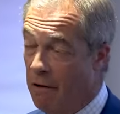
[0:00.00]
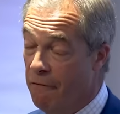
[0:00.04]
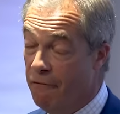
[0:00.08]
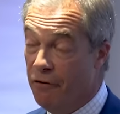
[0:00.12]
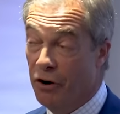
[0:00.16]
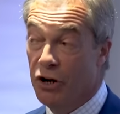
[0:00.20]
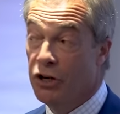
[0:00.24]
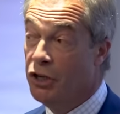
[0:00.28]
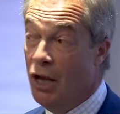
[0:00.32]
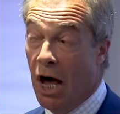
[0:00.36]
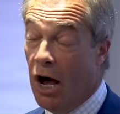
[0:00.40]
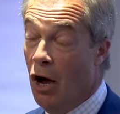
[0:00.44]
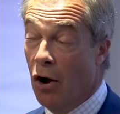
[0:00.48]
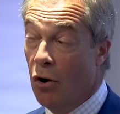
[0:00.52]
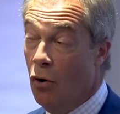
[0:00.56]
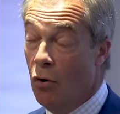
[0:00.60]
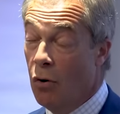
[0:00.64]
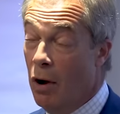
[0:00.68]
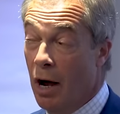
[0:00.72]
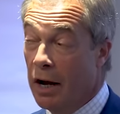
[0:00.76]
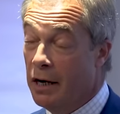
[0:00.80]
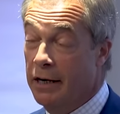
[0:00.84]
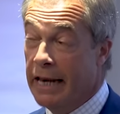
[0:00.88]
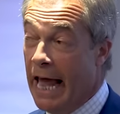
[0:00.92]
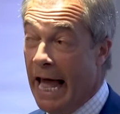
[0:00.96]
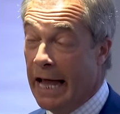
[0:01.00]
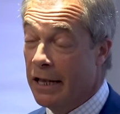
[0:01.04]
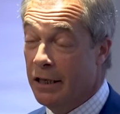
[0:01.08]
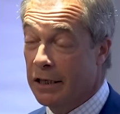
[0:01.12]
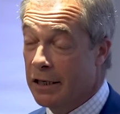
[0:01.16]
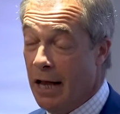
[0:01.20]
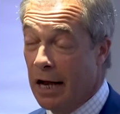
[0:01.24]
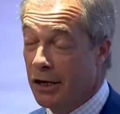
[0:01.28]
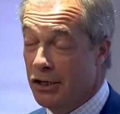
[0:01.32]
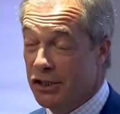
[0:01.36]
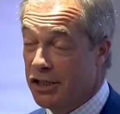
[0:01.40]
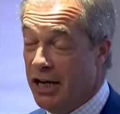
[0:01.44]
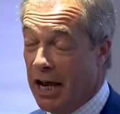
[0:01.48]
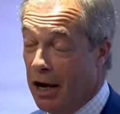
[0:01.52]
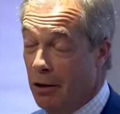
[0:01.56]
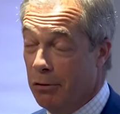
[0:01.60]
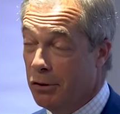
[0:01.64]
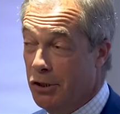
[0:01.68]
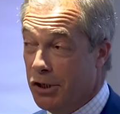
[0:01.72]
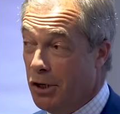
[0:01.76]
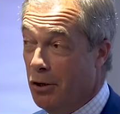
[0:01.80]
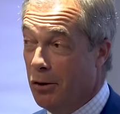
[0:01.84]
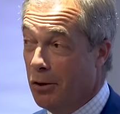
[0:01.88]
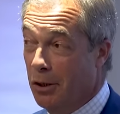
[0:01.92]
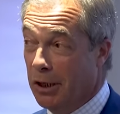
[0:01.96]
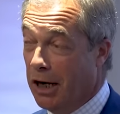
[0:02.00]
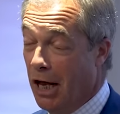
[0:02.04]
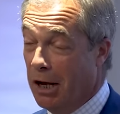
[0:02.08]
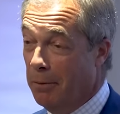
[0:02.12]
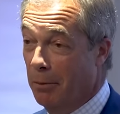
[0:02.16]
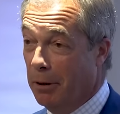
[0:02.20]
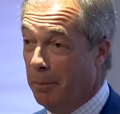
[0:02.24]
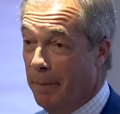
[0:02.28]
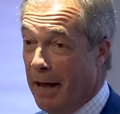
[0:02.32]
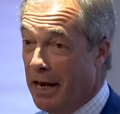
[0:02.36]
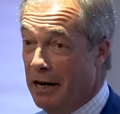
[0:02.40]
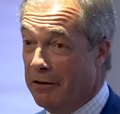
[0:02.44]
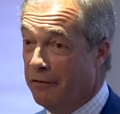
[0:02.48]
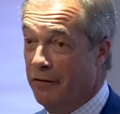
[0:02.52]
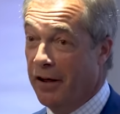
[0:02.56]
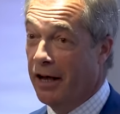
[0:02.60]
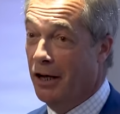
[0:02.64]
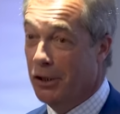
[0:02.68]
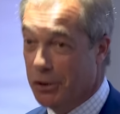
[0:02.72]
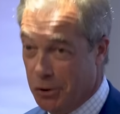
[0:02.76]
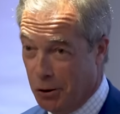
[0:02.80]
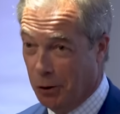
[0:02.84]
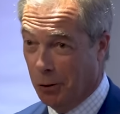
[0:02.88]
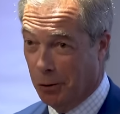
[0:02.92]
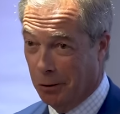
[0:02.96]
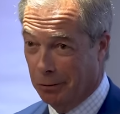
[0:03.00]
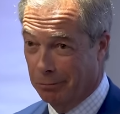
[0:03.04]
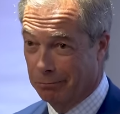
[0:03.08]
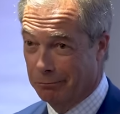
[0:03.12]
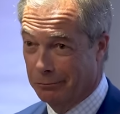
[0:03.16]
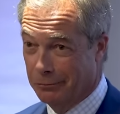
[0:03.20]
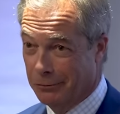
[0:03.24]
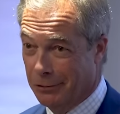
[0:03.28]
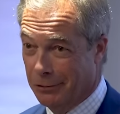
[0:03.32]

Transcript: for no net CO2 global benefit at all.